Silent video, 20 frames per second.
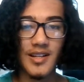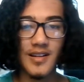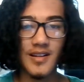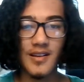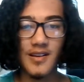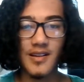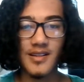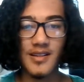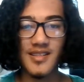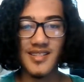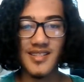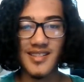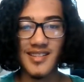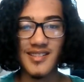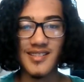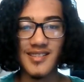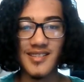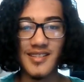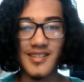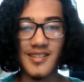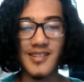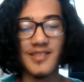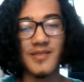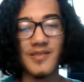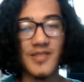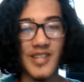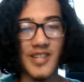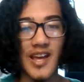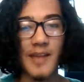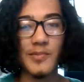60
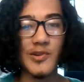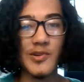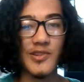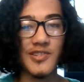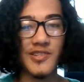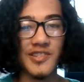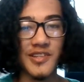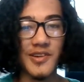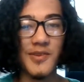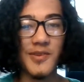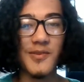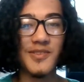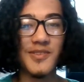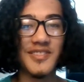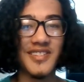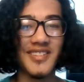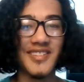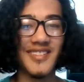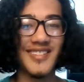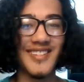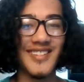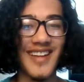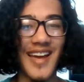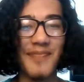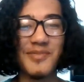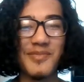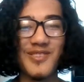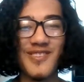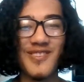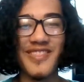chapters to go to
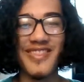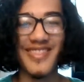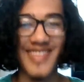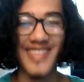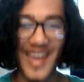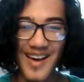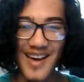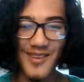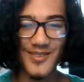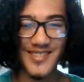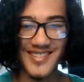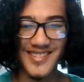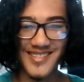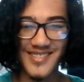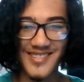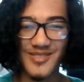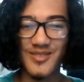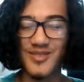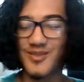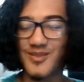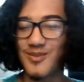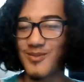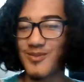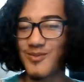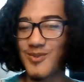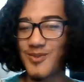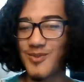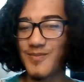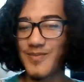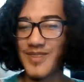Chapter 1000.
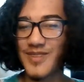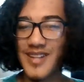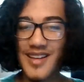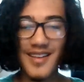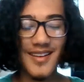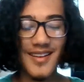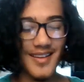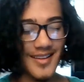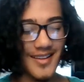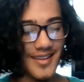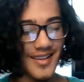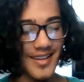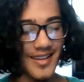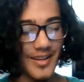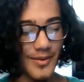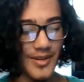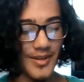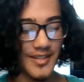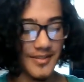Whoop. Anyways,